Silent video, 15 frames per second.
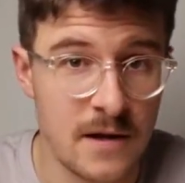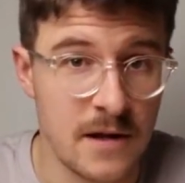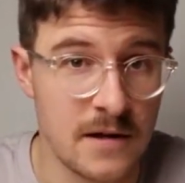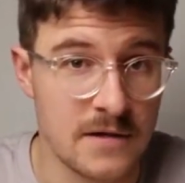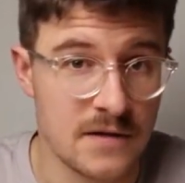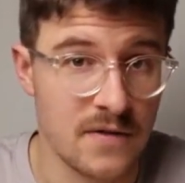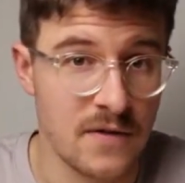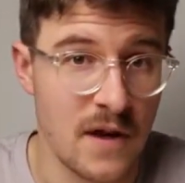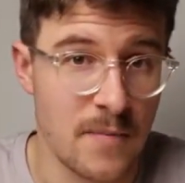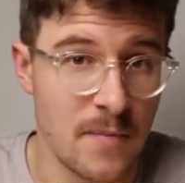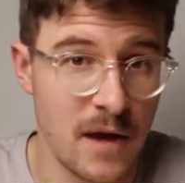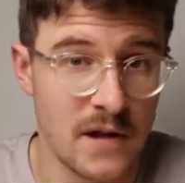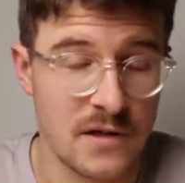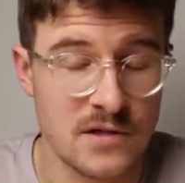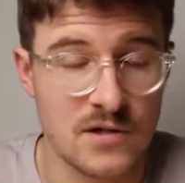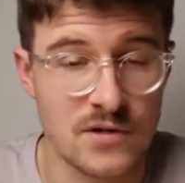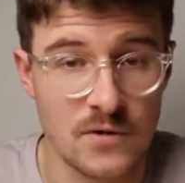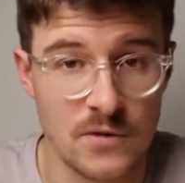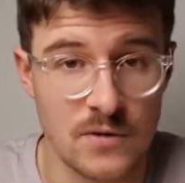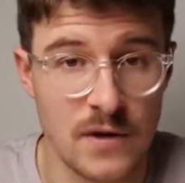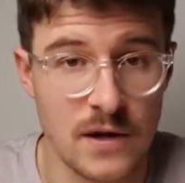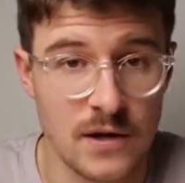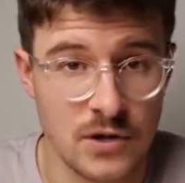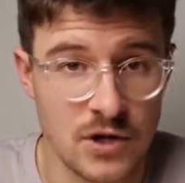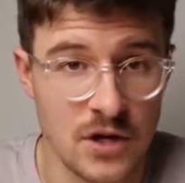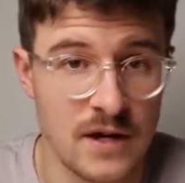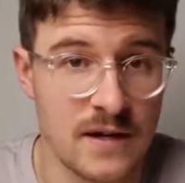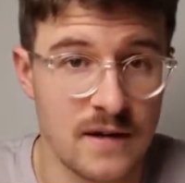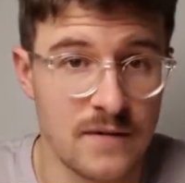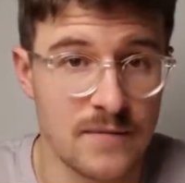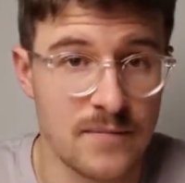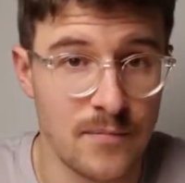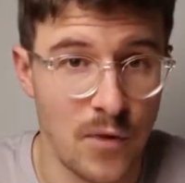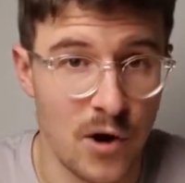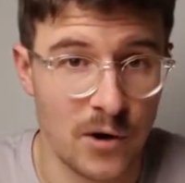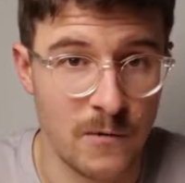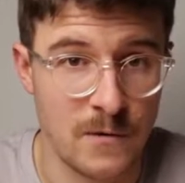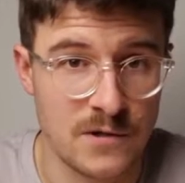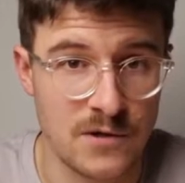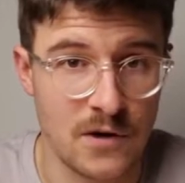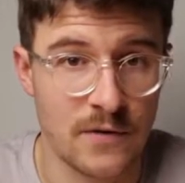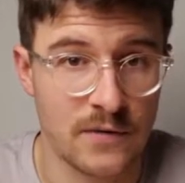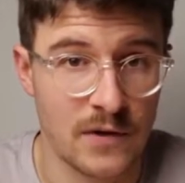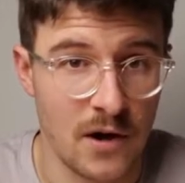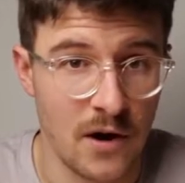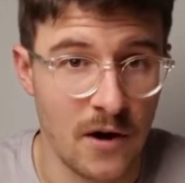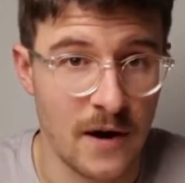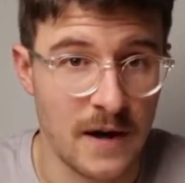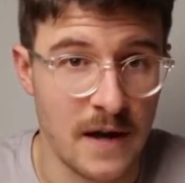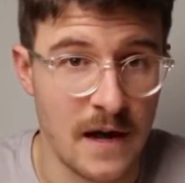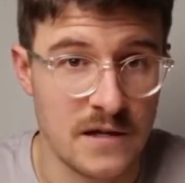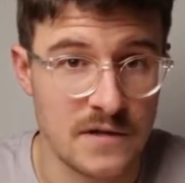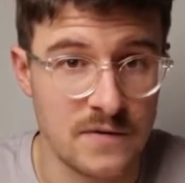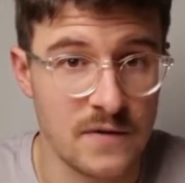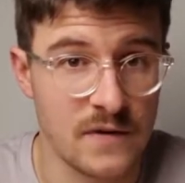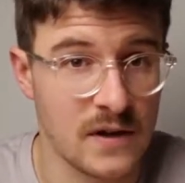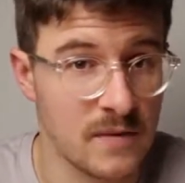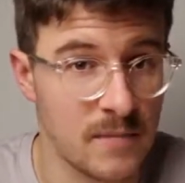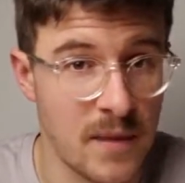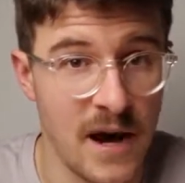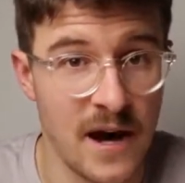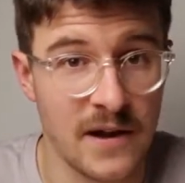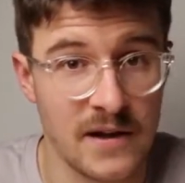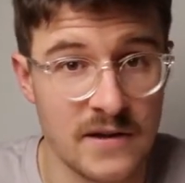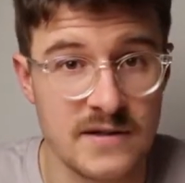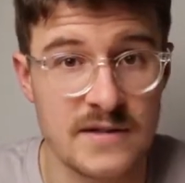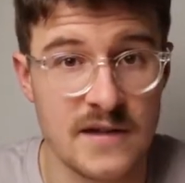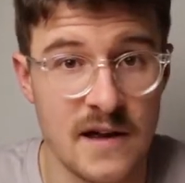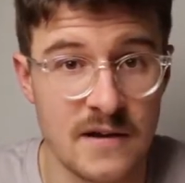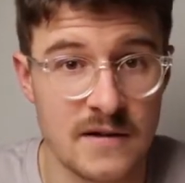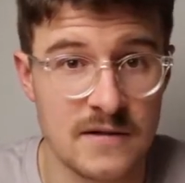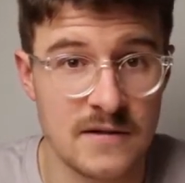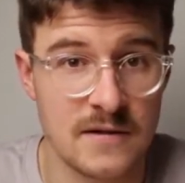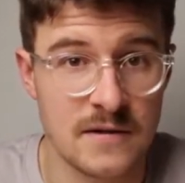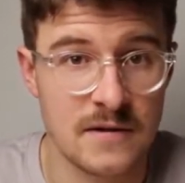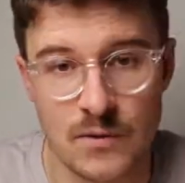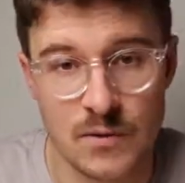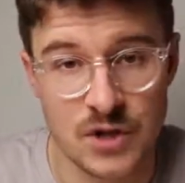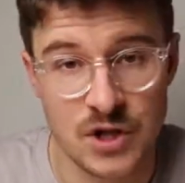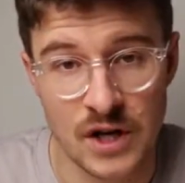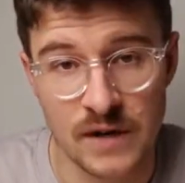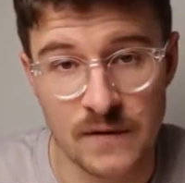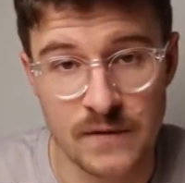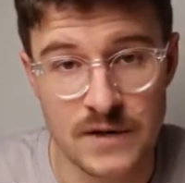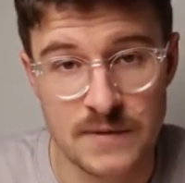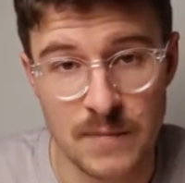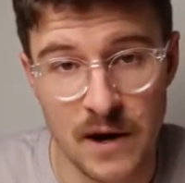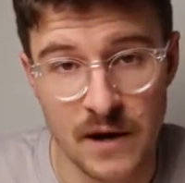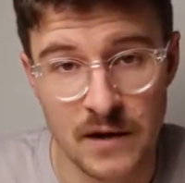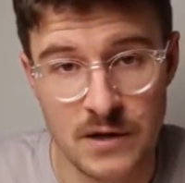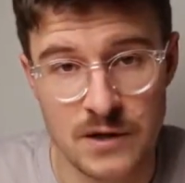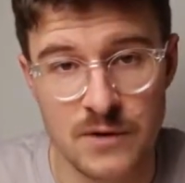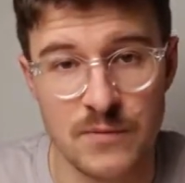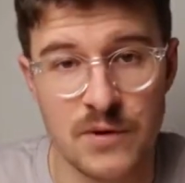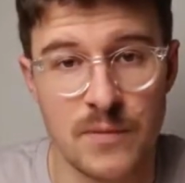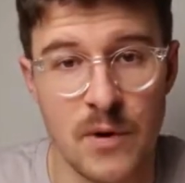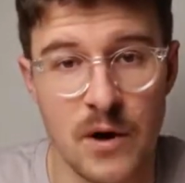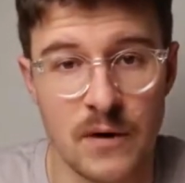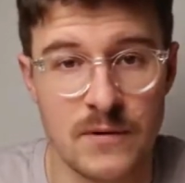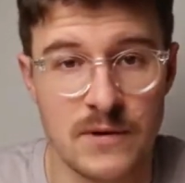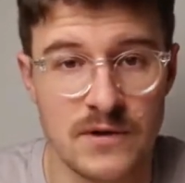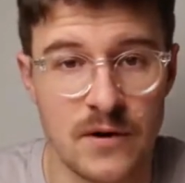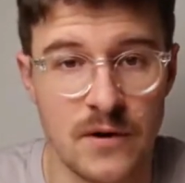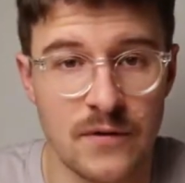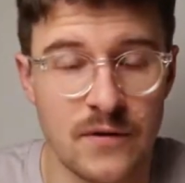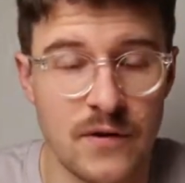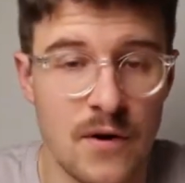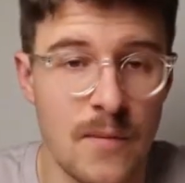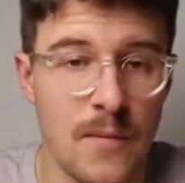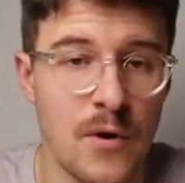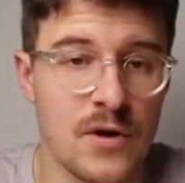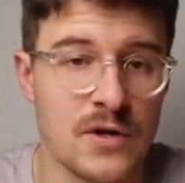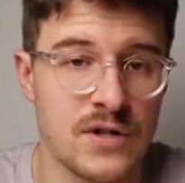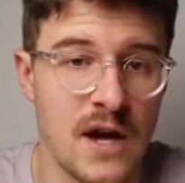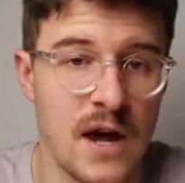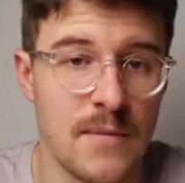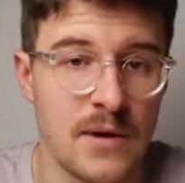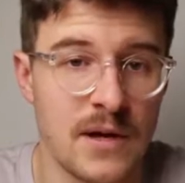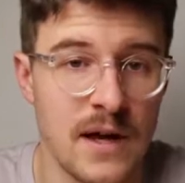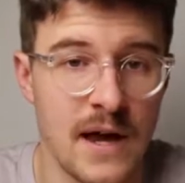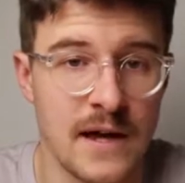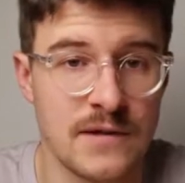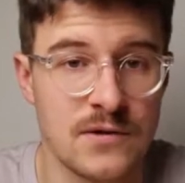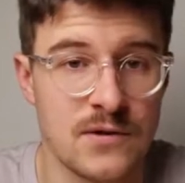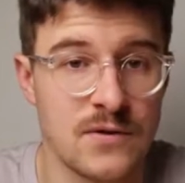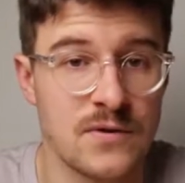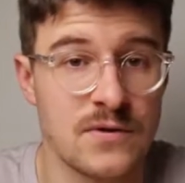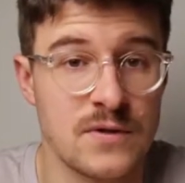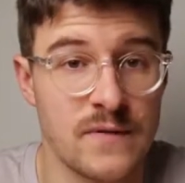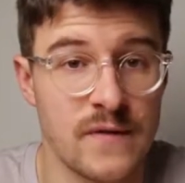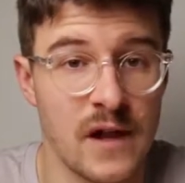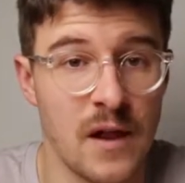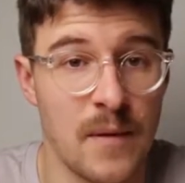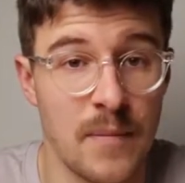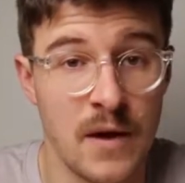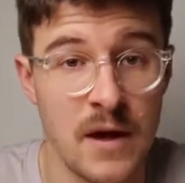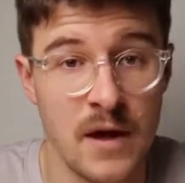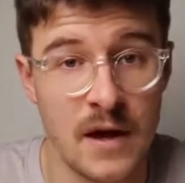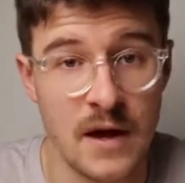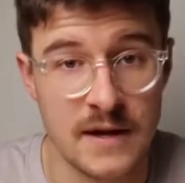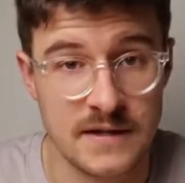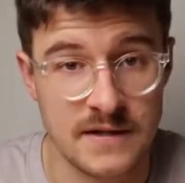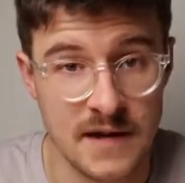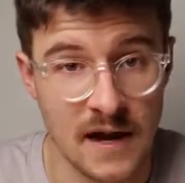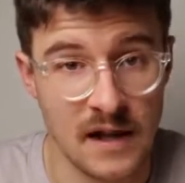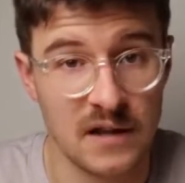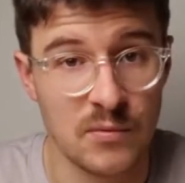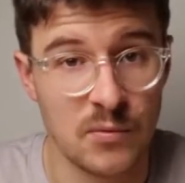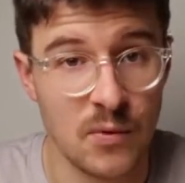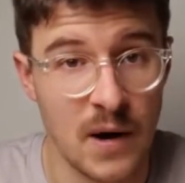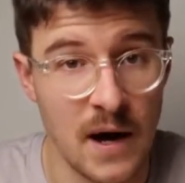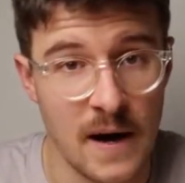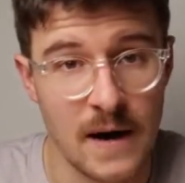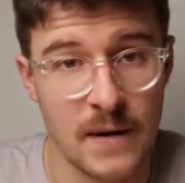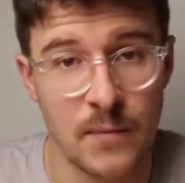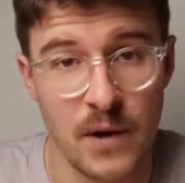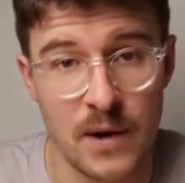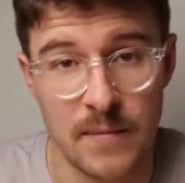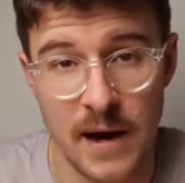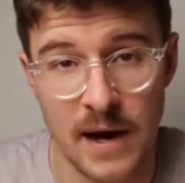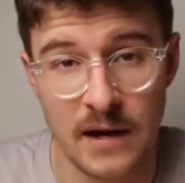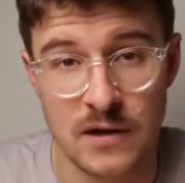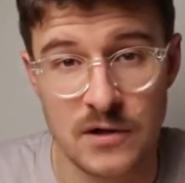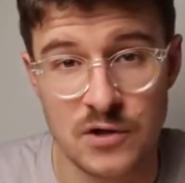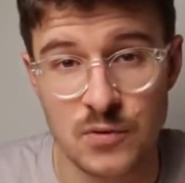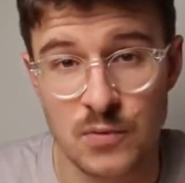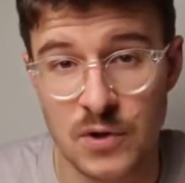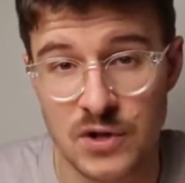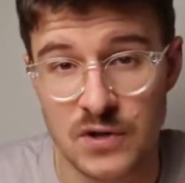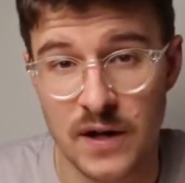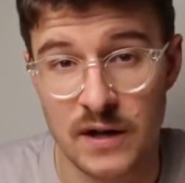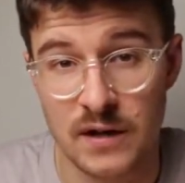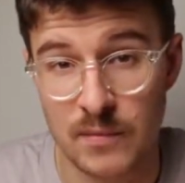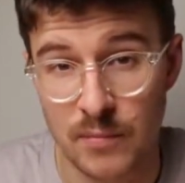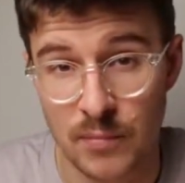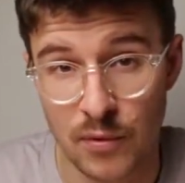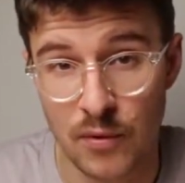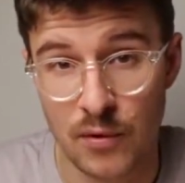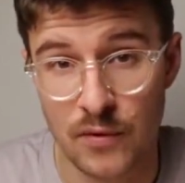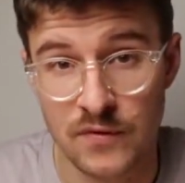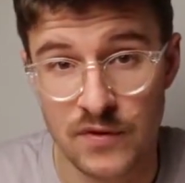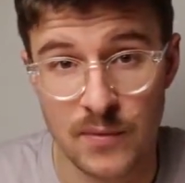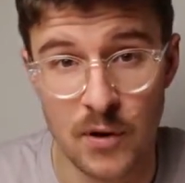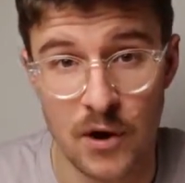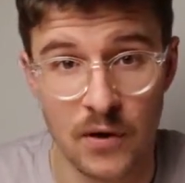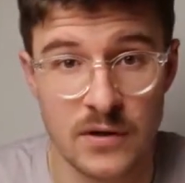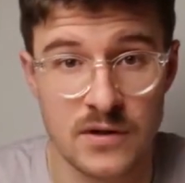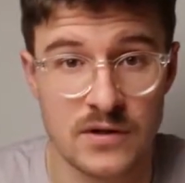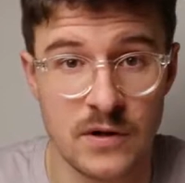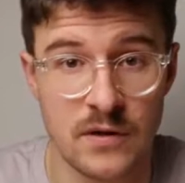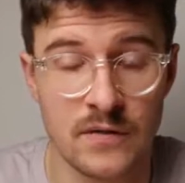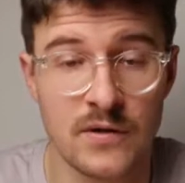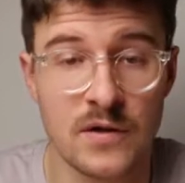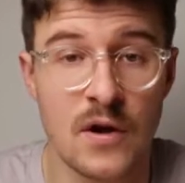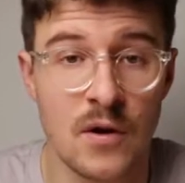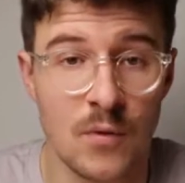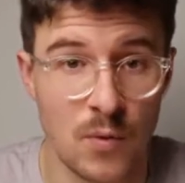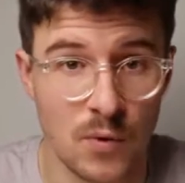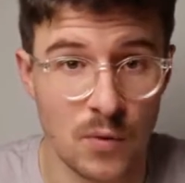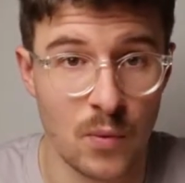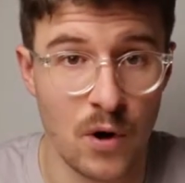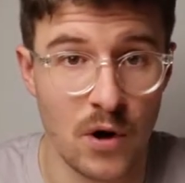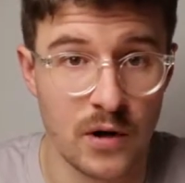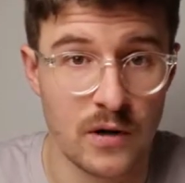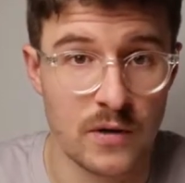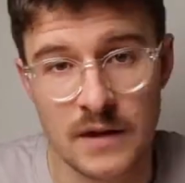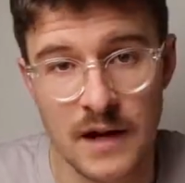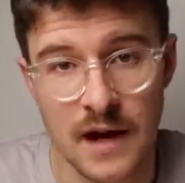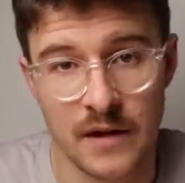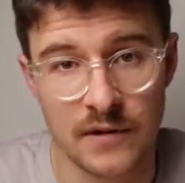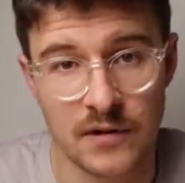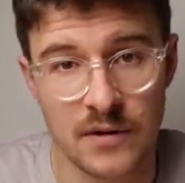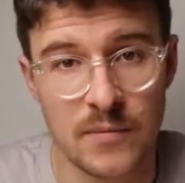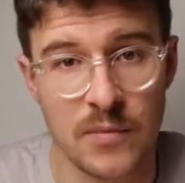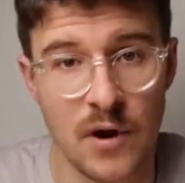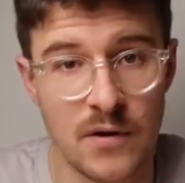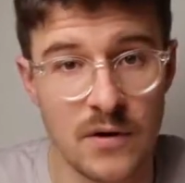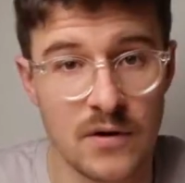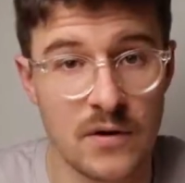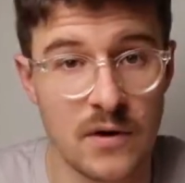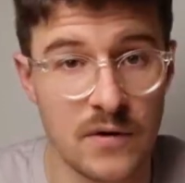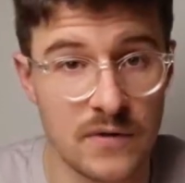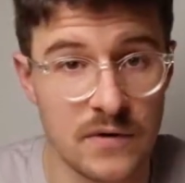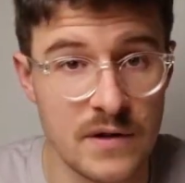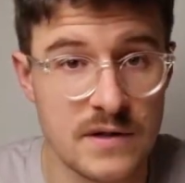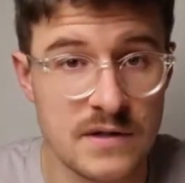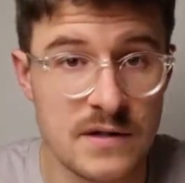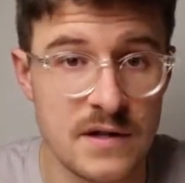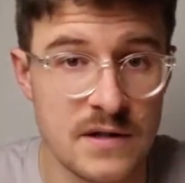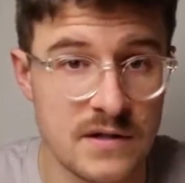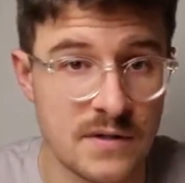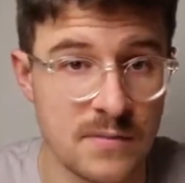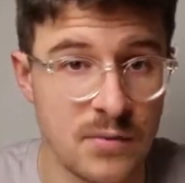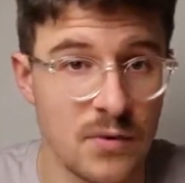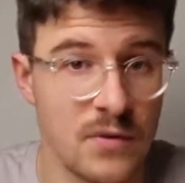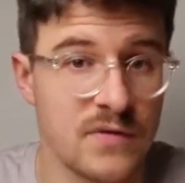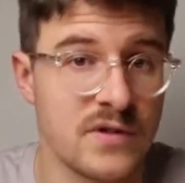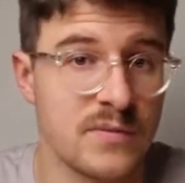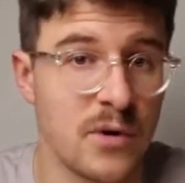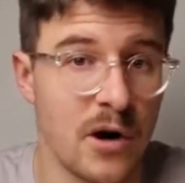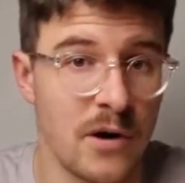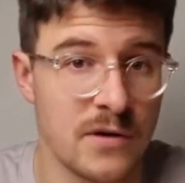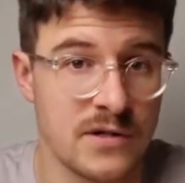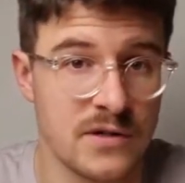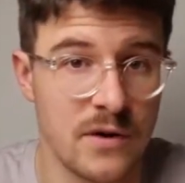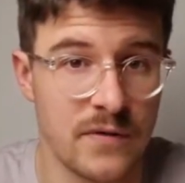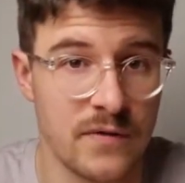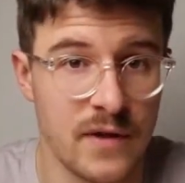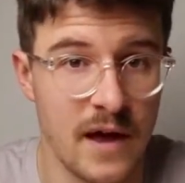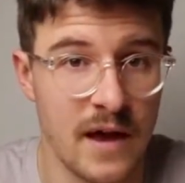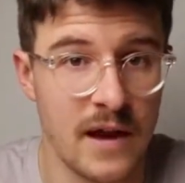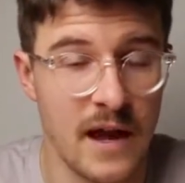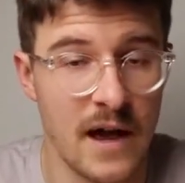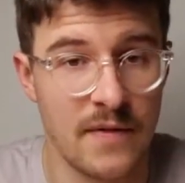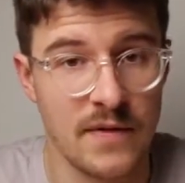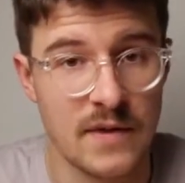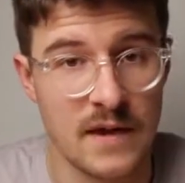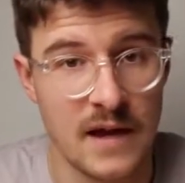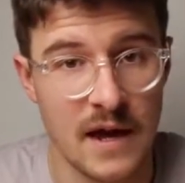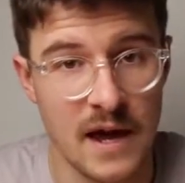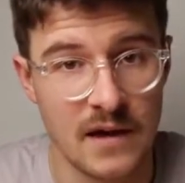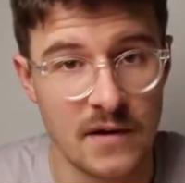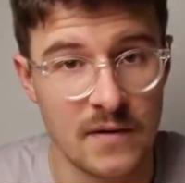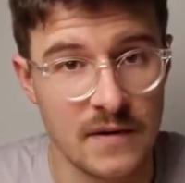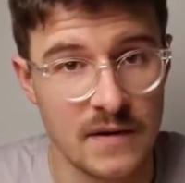is that they managed to achieve Microsoft ISV partner status. To achieve this partnership with Microsoft, Emerge Gaming had to develop a scalable hardware package which they could prove to Microsoft would work. The other component of this is to prove to Microsoft that at the end of